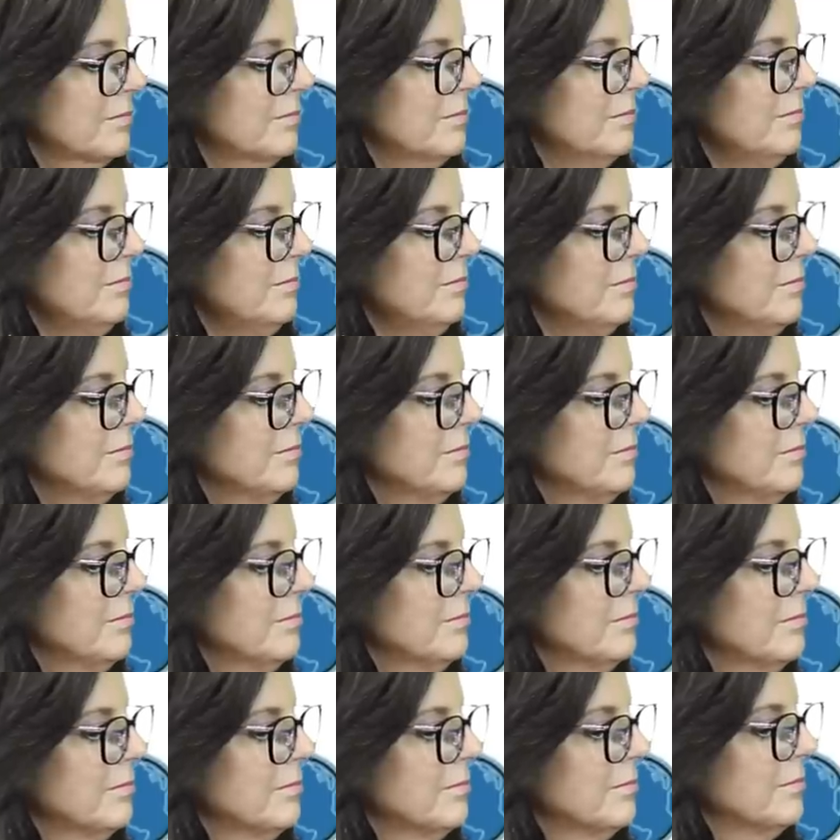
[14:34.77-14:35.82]

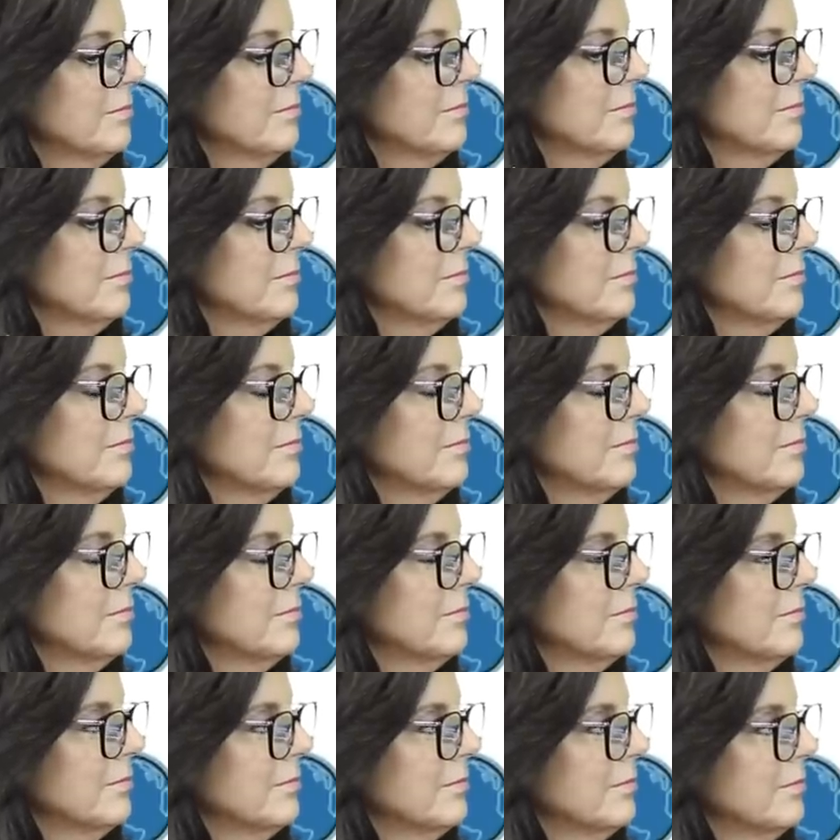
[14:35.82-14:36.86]

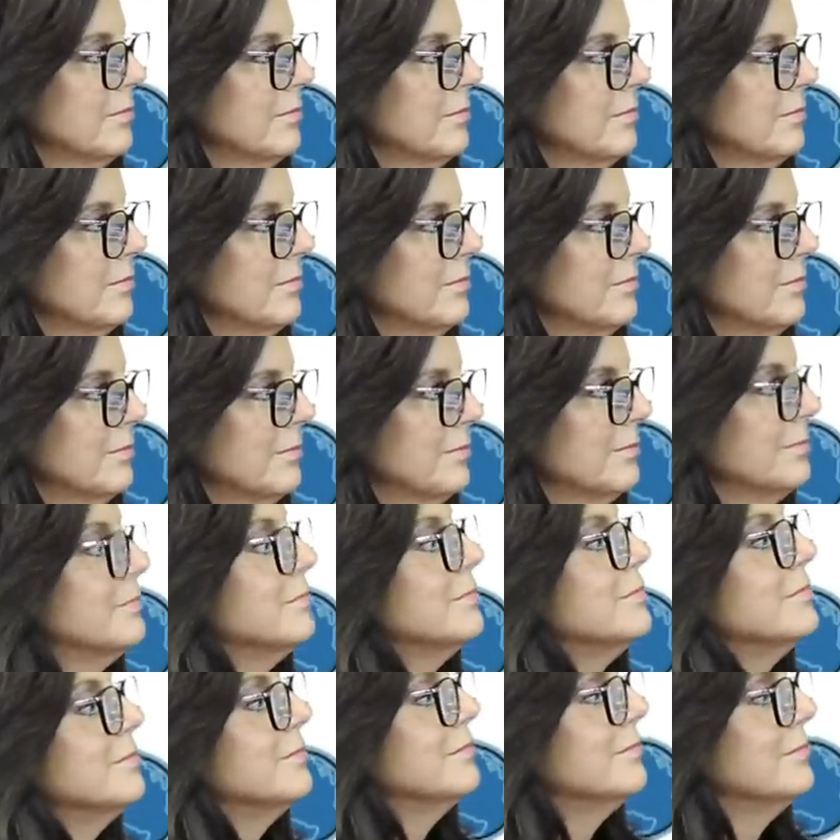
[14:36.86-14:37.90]

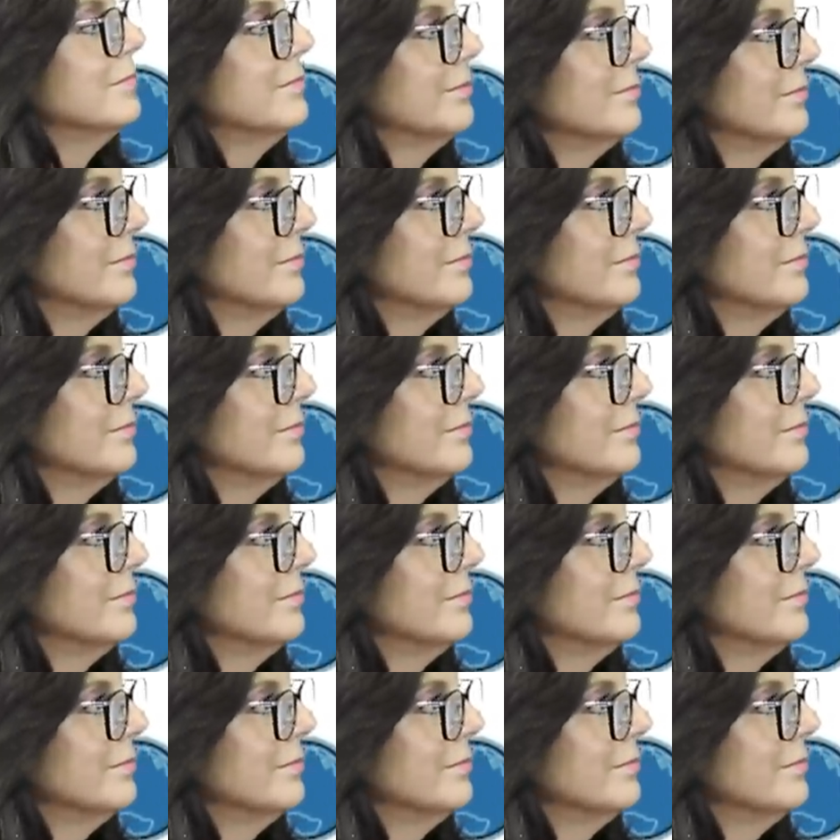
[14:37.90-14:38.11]
(silent)